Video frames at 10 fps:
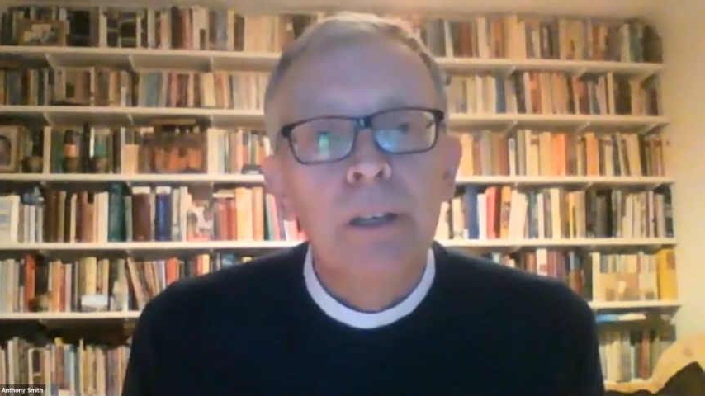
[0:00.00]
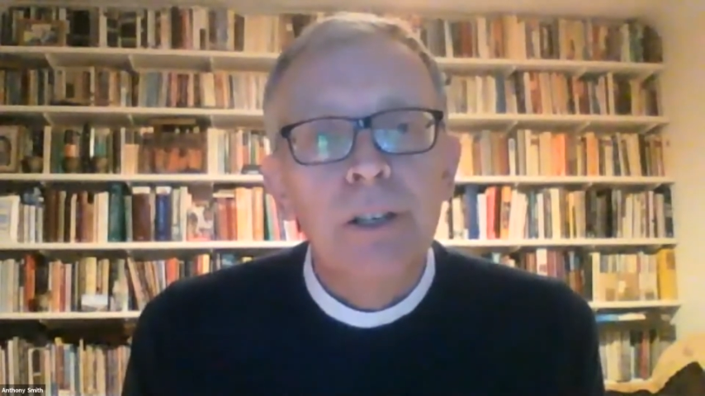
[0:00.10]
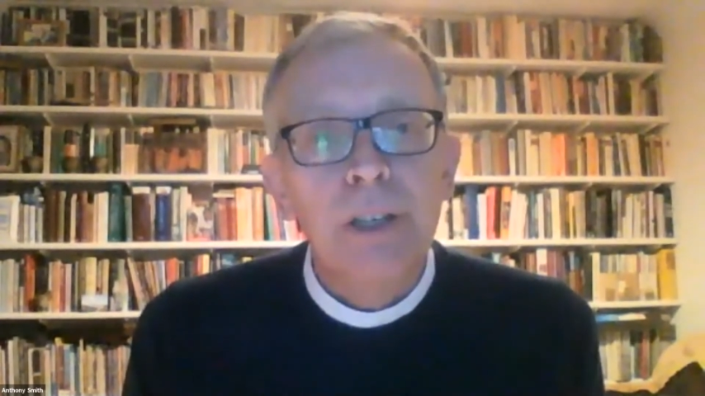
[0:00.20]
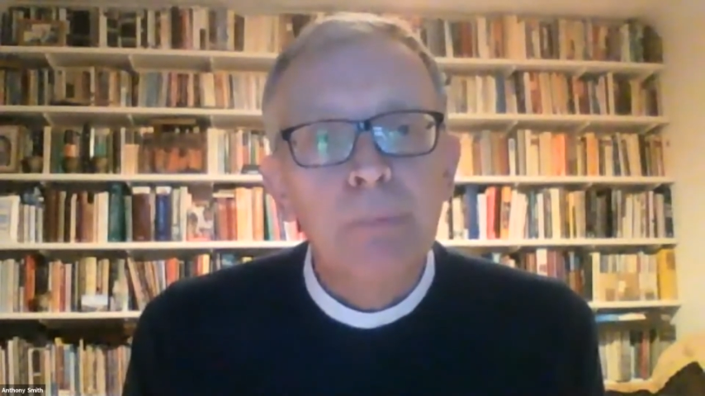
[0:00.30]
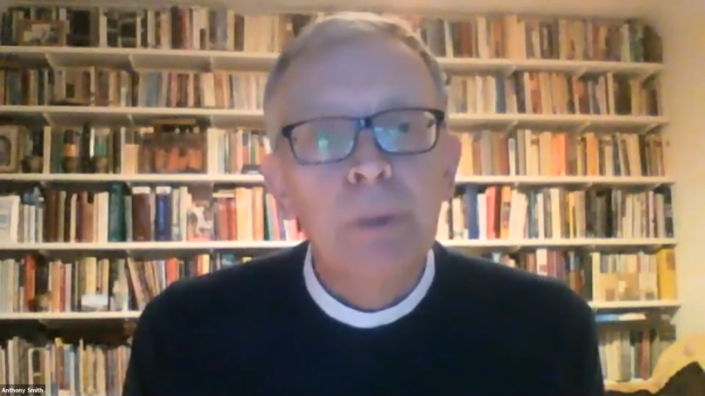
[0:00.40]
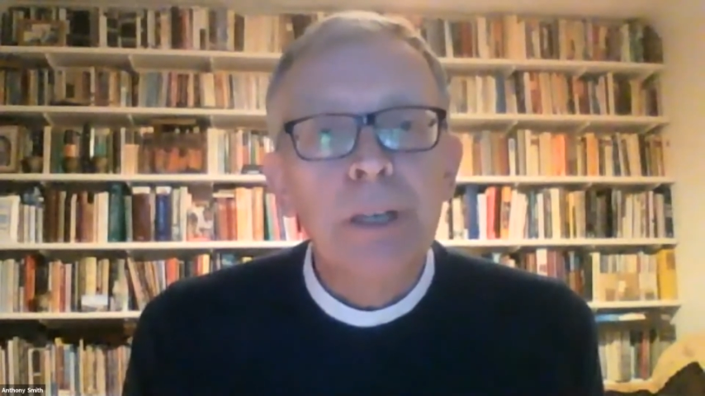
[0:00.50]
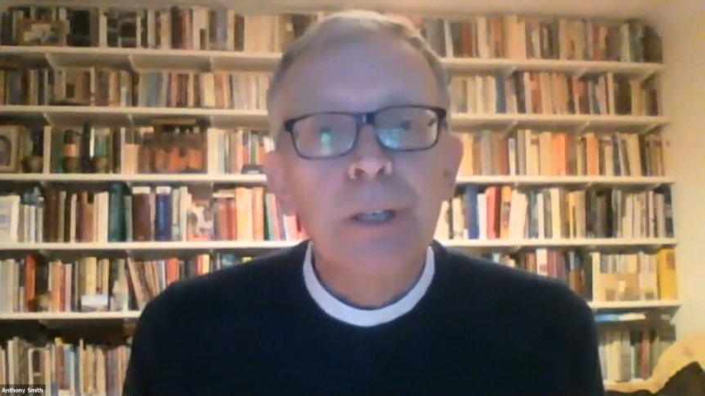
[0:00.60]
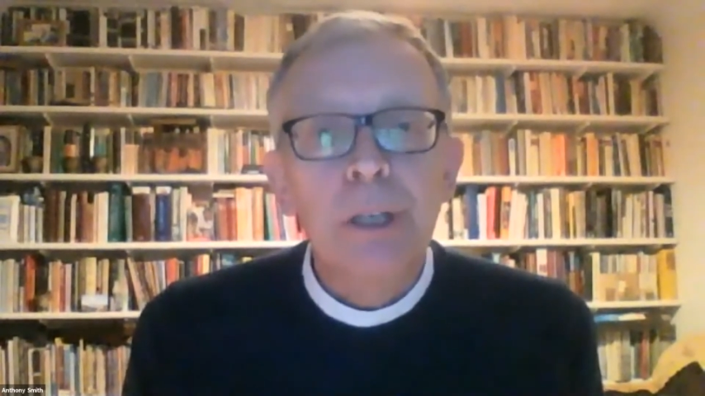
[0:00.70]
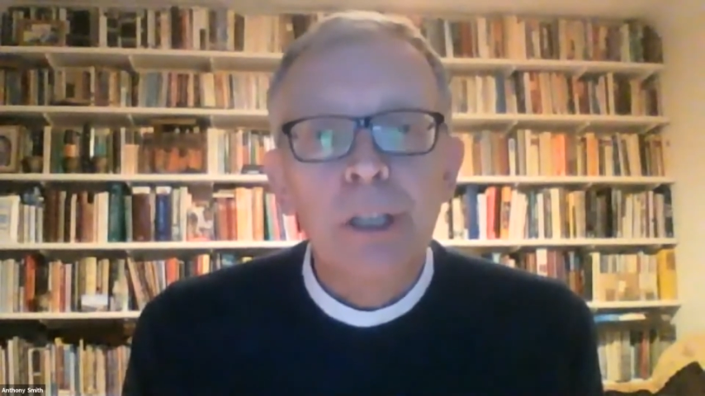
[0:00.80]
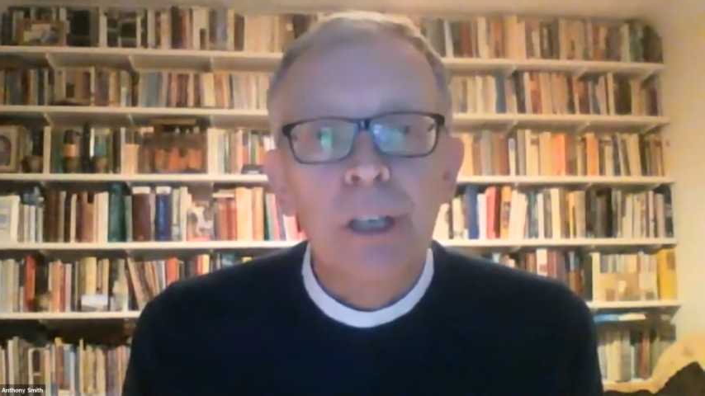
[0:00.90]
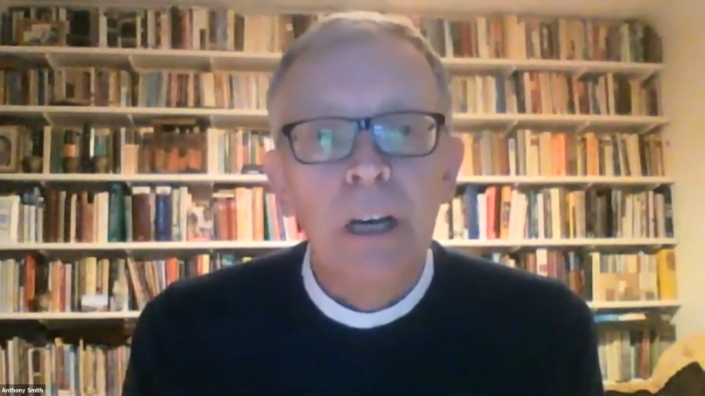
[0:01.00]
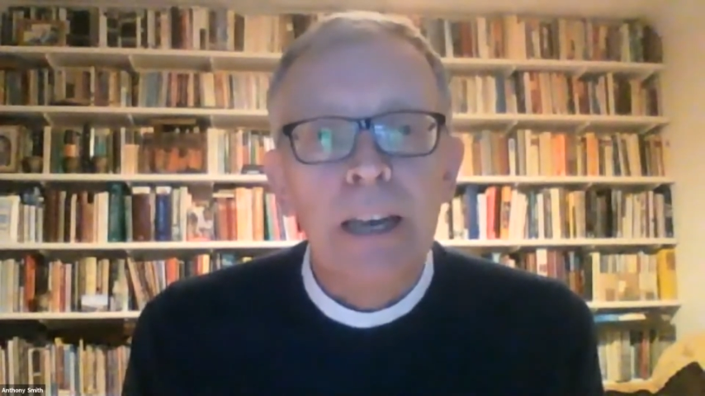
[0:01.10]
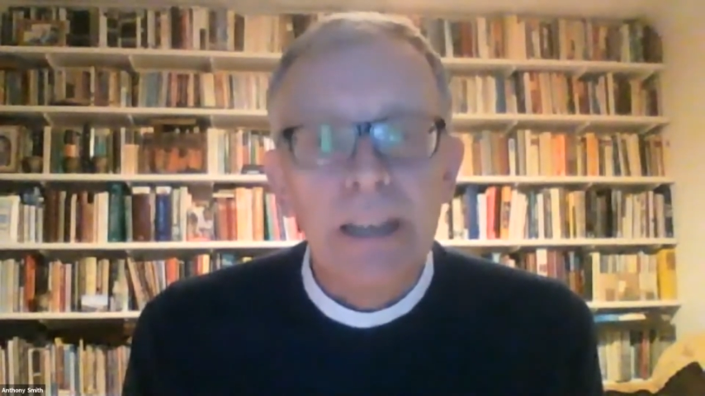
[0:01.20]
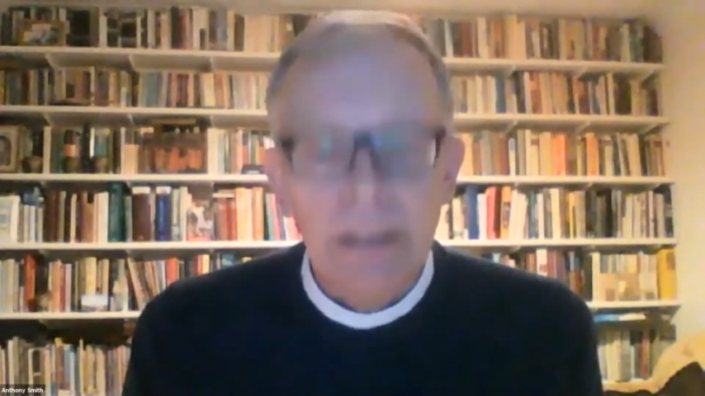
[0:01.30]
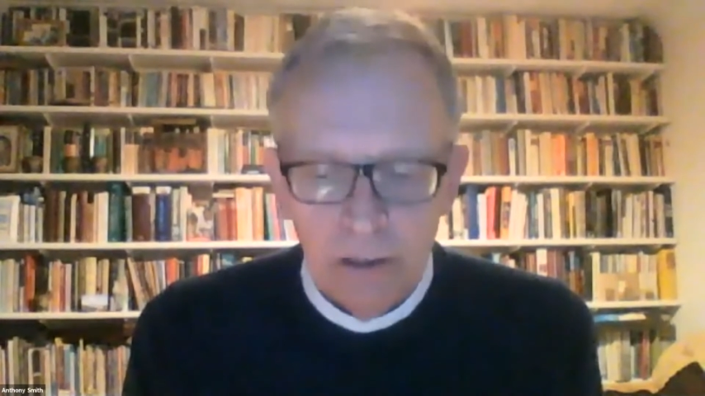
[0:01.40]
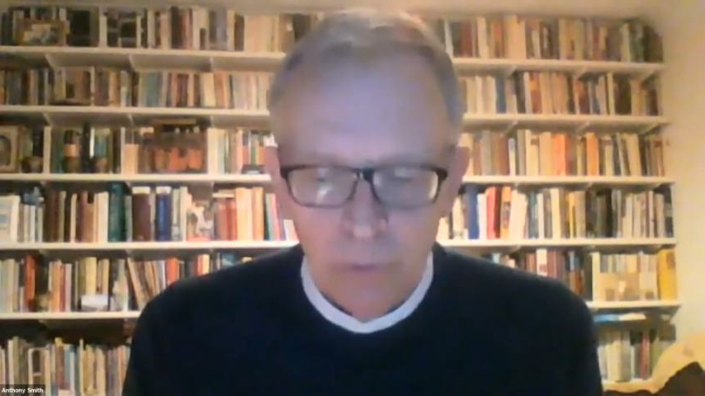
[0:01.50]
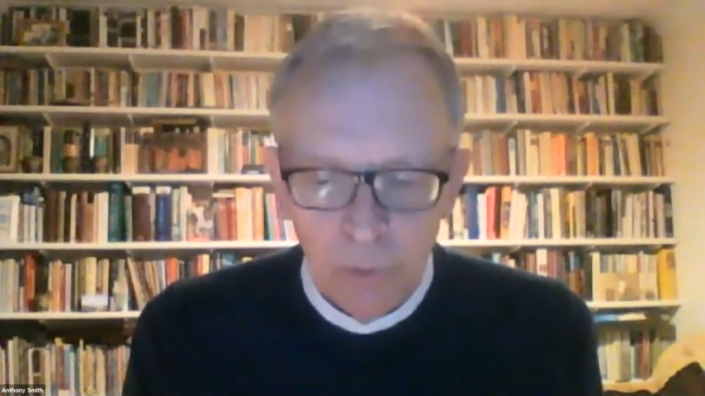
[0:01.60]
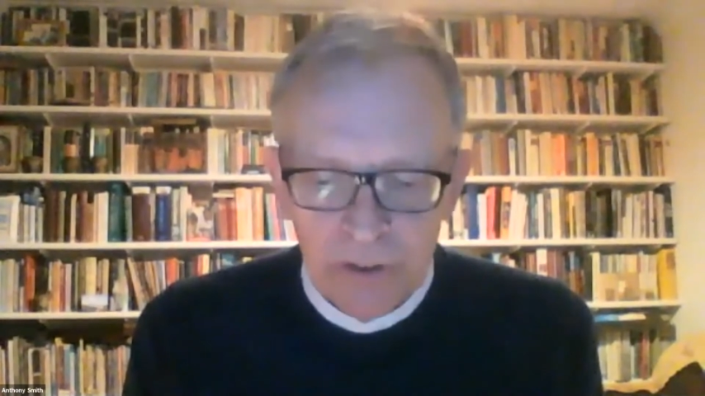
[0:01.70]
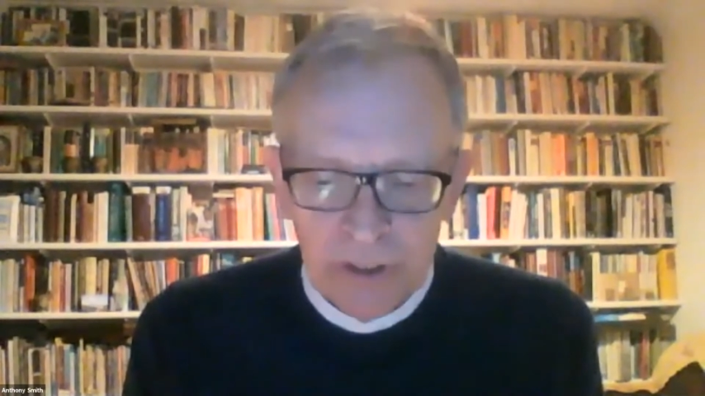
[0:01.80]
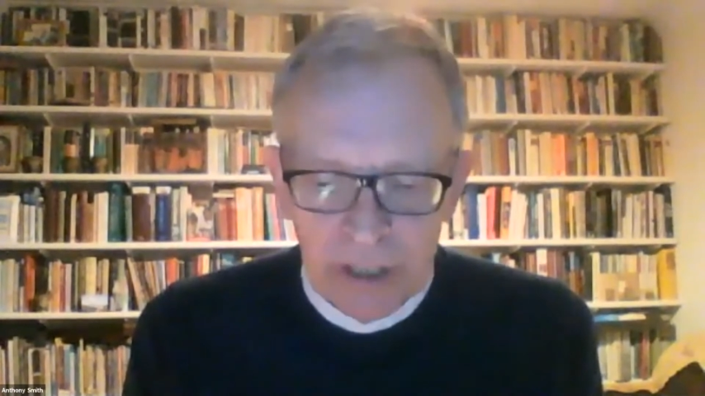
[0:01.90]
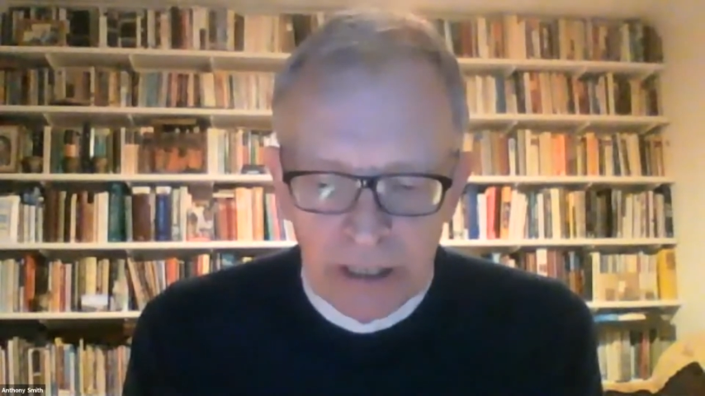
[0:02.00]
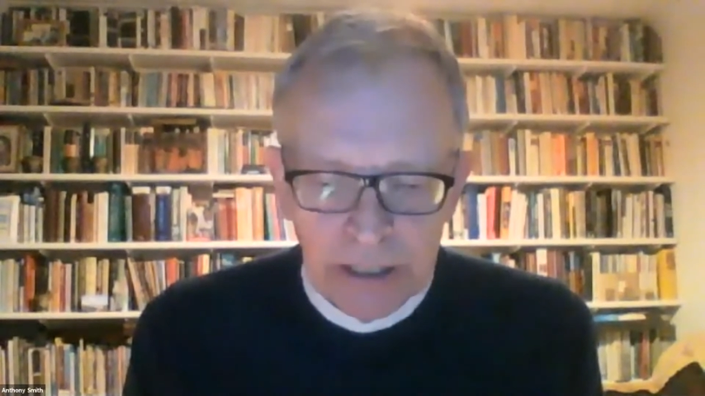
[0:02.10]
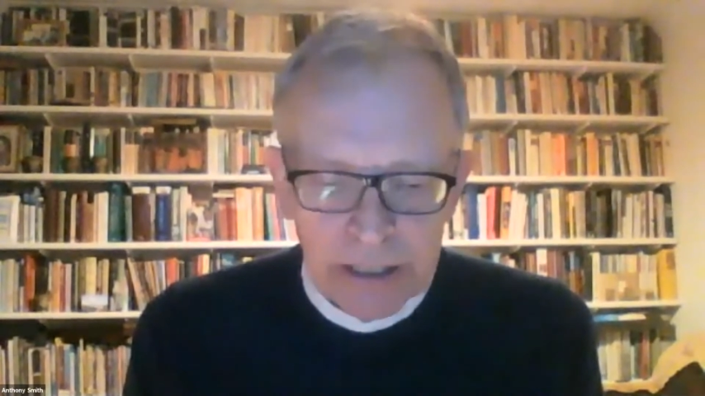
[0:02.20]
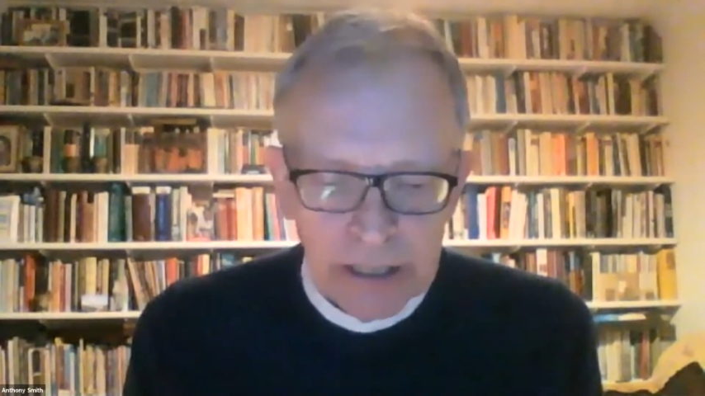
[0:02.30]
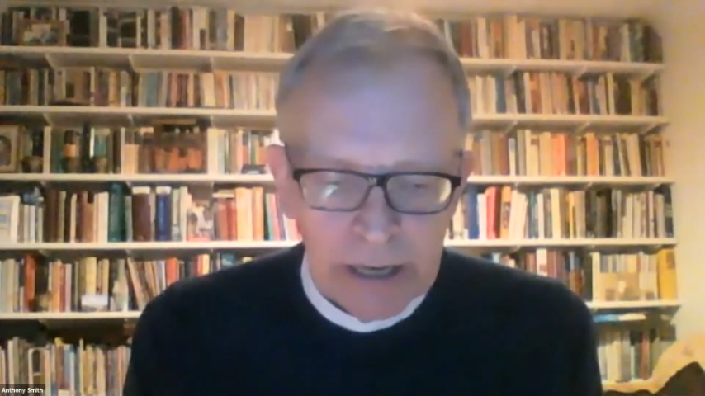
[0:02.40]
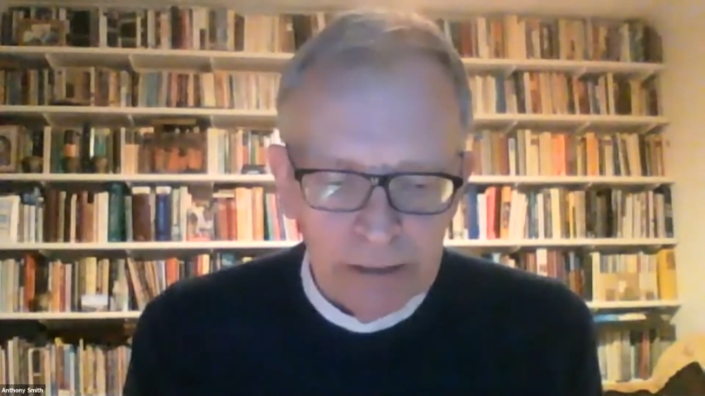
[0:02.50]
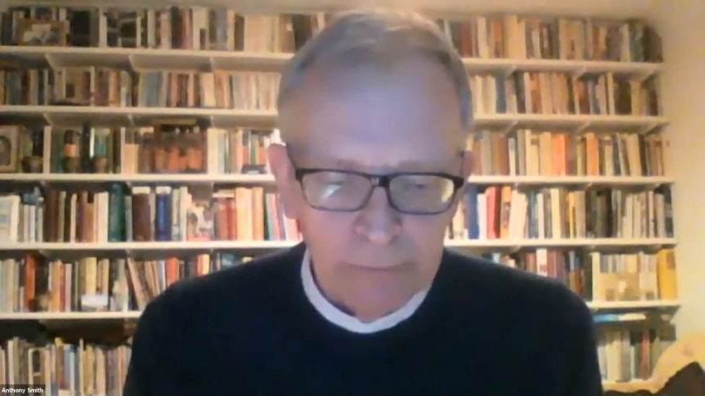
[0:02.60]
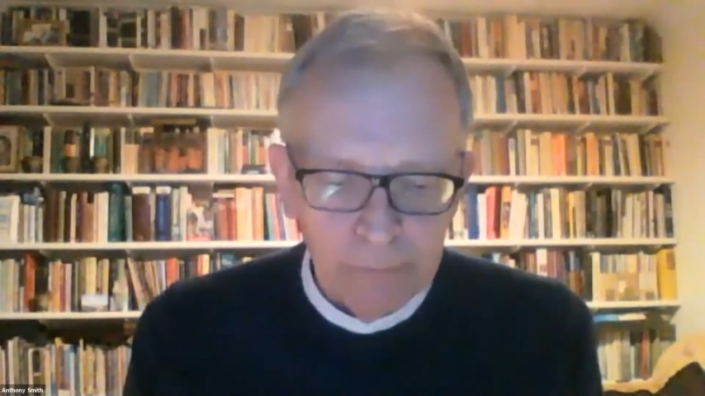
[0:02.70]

simply to die with dignity.